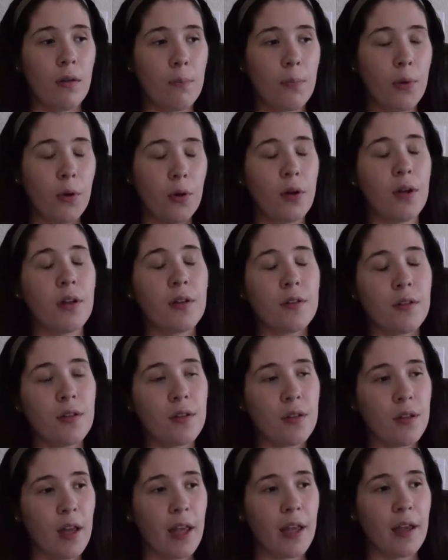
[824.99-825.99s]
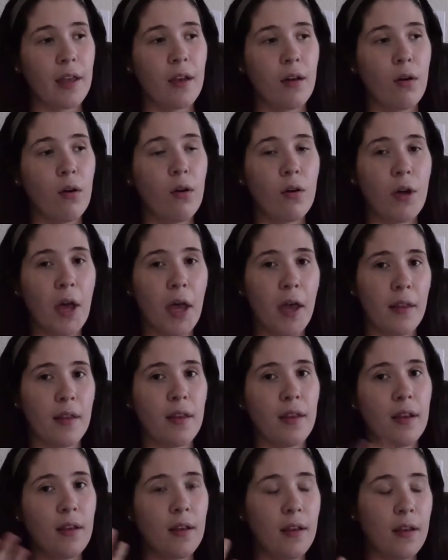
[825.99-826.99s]
put like, okay,
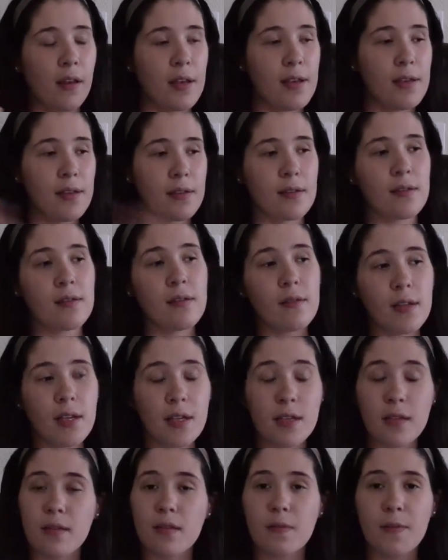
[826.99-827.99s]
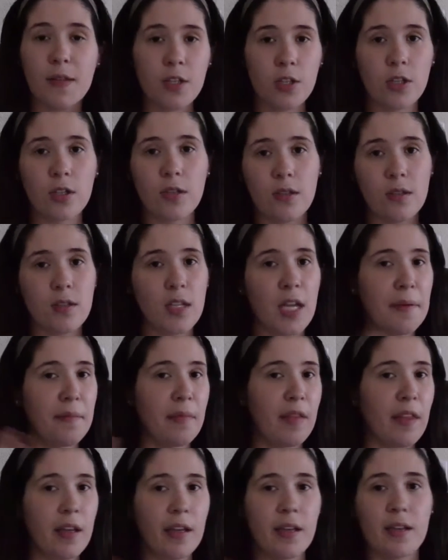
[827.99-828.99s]
his species is
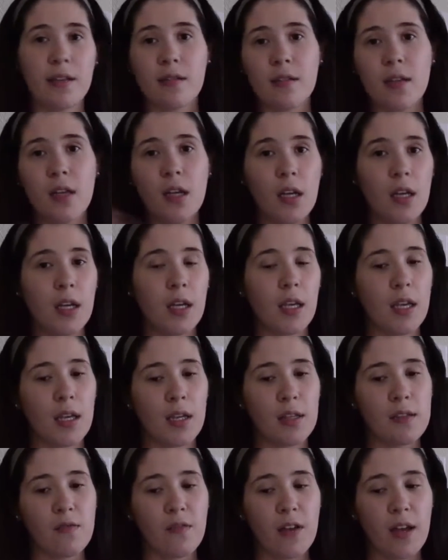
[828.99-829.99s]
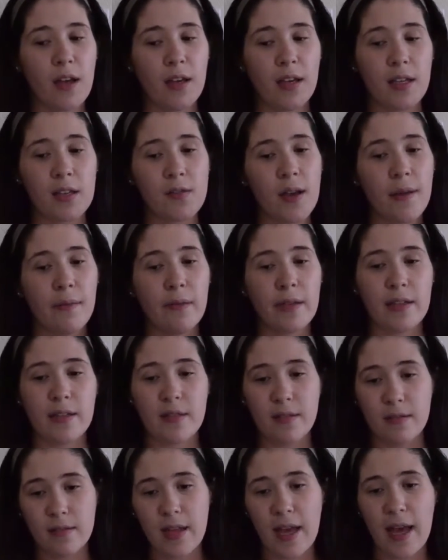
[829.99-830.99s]
named this, his family
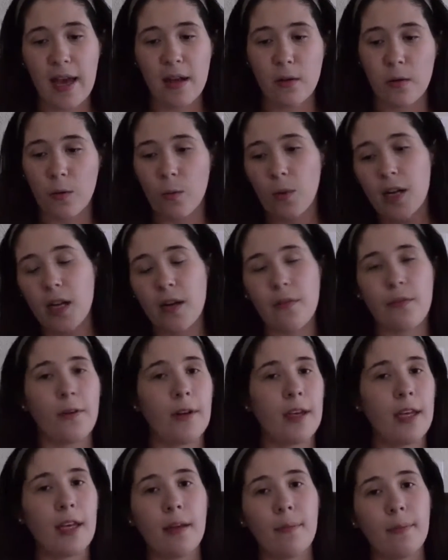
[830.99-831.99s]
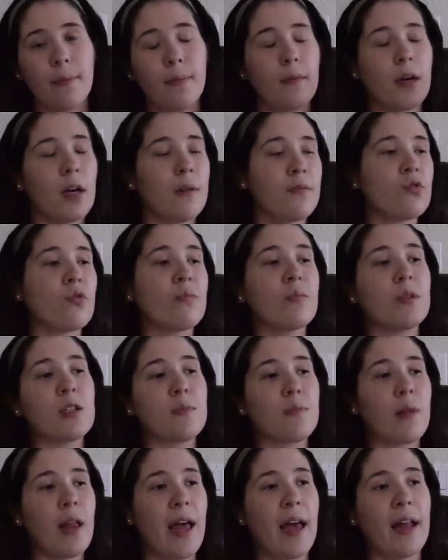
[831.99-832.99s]
is that, or whatever, he comes from this
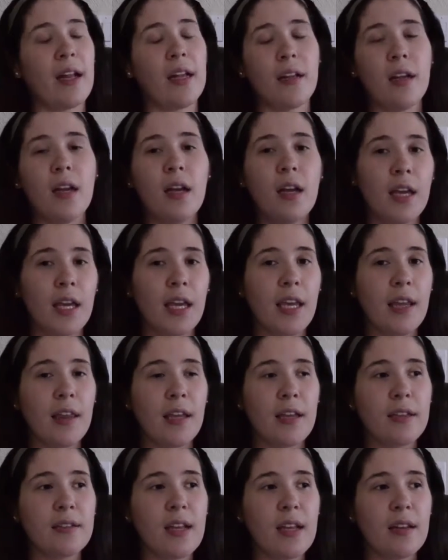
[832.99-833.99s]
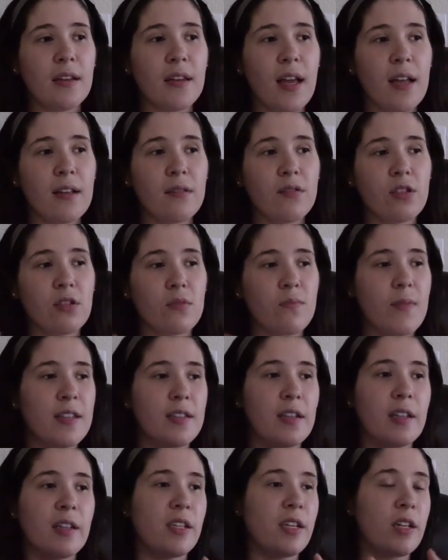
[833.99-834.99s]
planet, he thinks that just
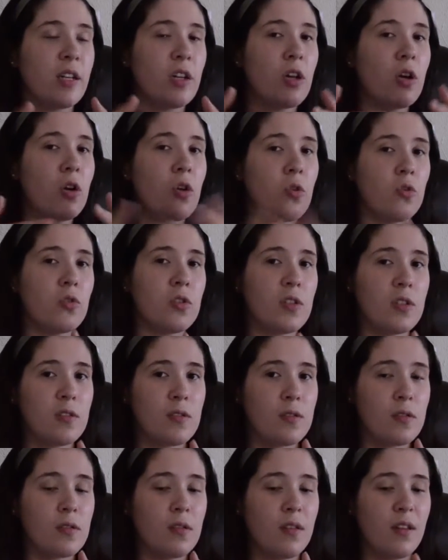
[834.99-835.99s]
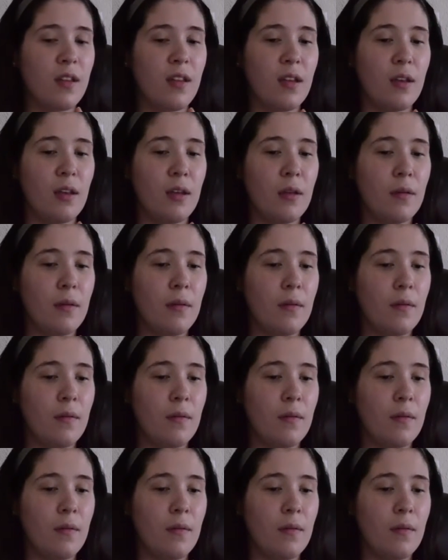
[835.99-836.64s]
basically closes the